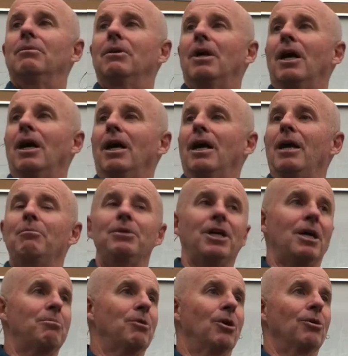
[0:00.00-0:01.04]

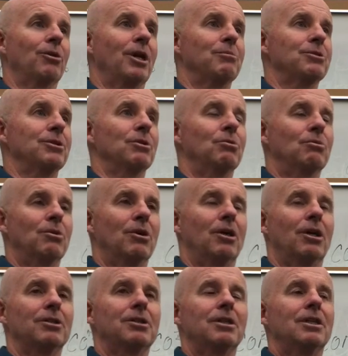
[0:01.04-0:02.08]
MBA programs in the
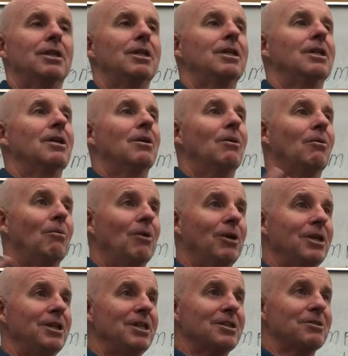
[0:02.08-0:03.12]
world.
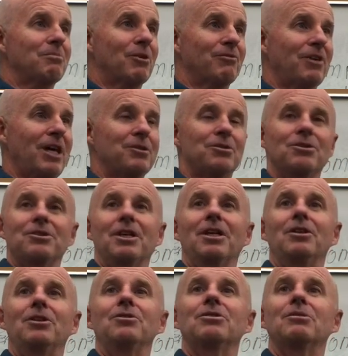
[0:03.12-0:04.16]
One of these professors said
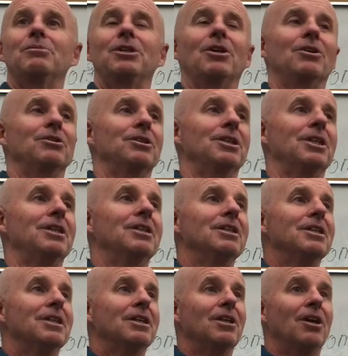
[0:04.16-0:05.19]
it used to be only,
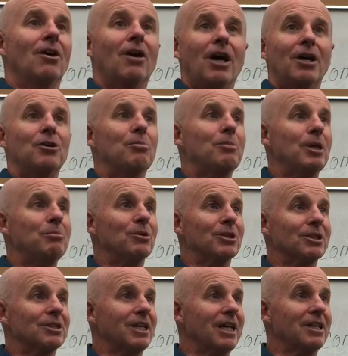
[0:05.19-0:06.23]
100 people
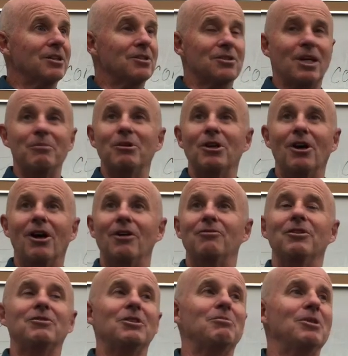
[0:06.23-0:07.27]
could take a seminar, or
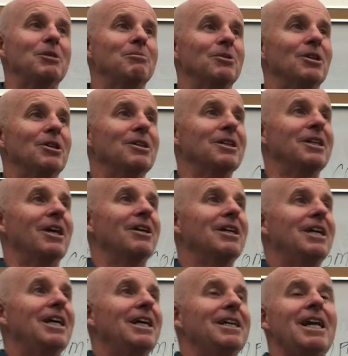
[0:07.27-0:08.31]
50 people,
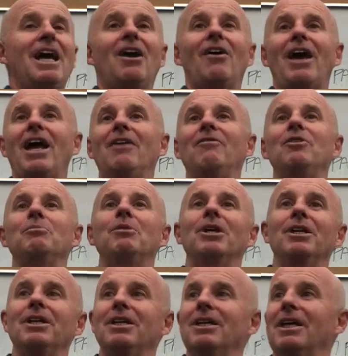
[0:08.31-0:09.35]
Now
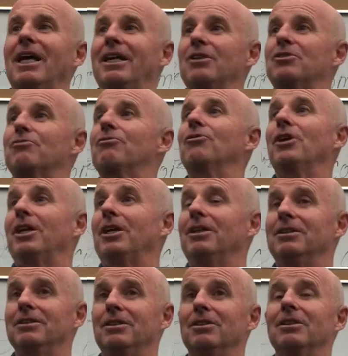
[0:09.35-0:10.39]
everybody, and it's free.
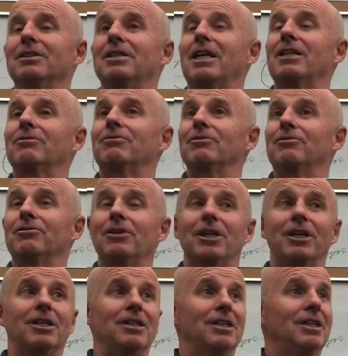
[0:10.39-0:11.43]
You can take it for
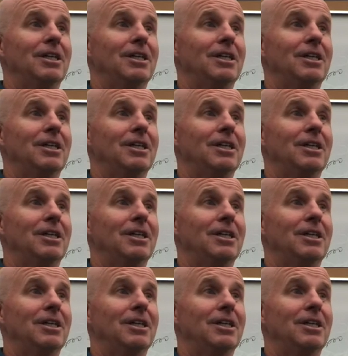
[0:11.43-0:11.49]
free.